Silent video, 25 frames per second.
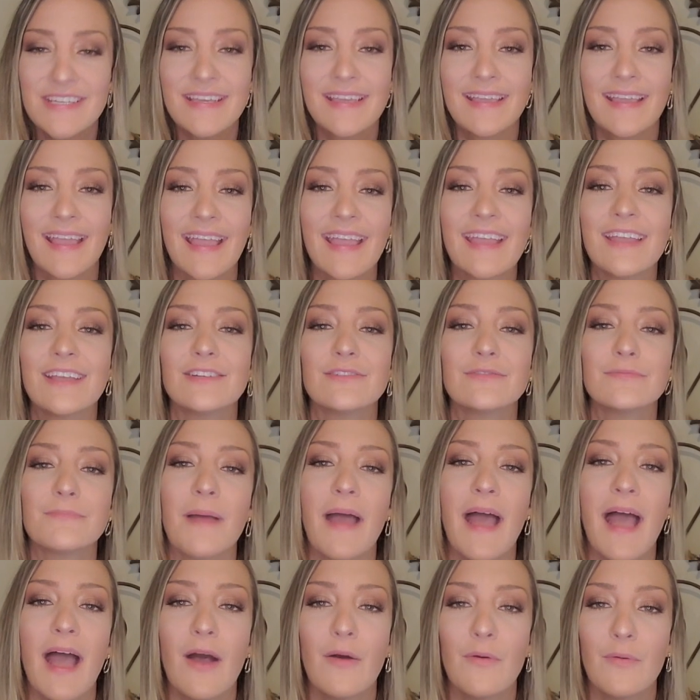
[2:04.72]
gained
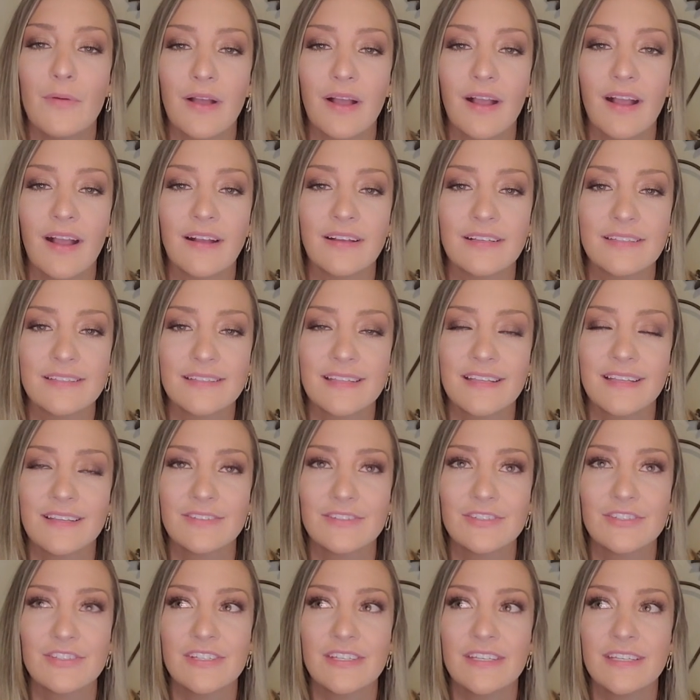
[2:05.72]
powers,
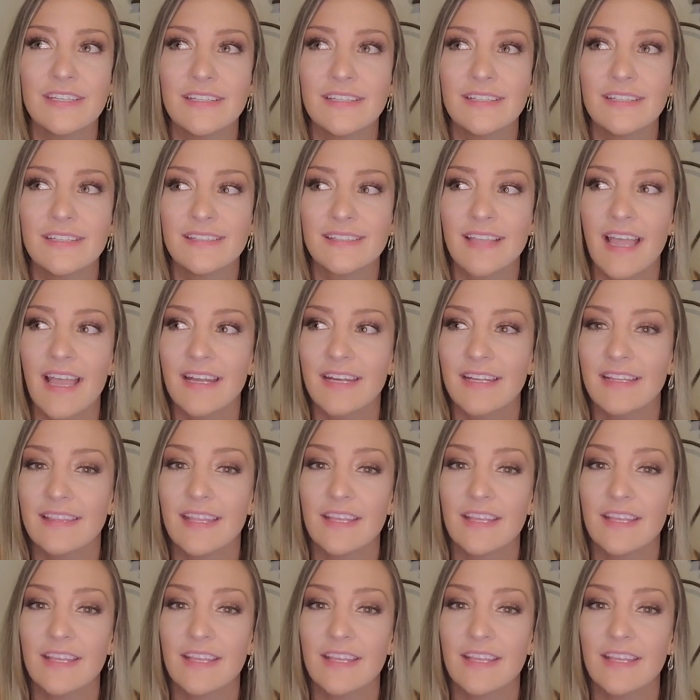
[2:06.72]
she decided